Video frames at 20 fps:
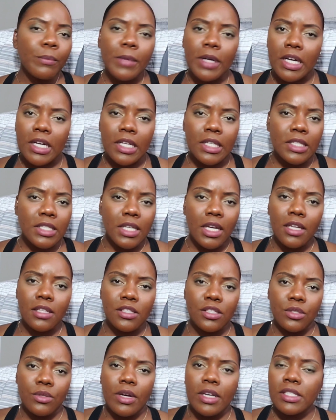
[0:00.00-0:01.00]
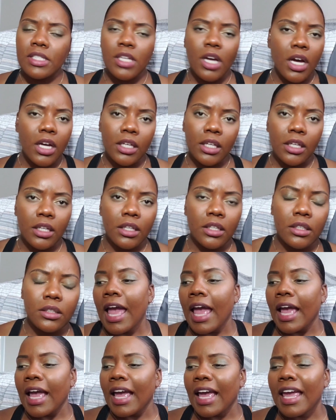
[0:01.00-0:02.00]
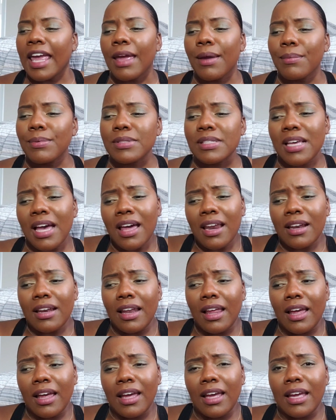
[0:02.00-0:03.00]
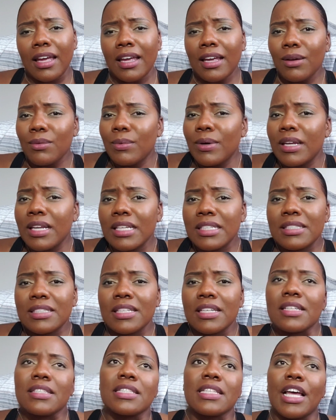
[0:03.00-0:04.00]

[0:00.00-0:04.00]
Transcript: months into us talking, he was kind of like, what is this?